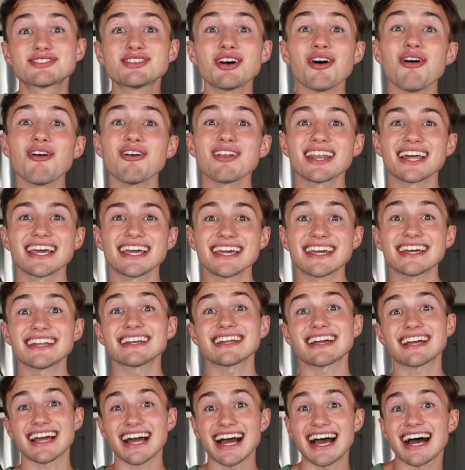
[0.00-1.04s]

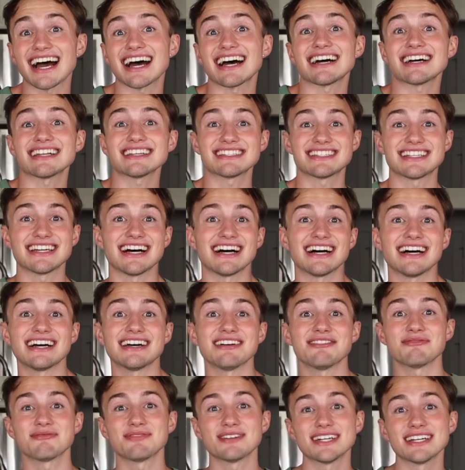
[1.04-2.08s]
Stolen
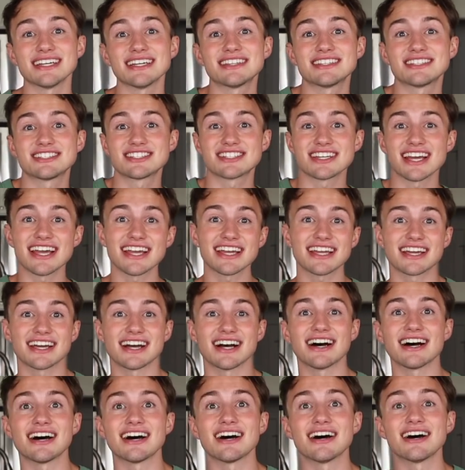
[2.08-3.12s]
content with
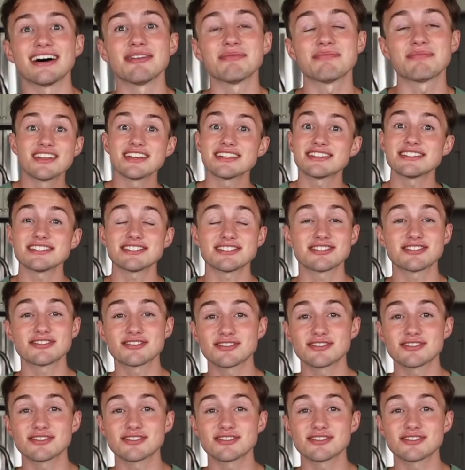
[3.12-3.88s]
Jacob. This is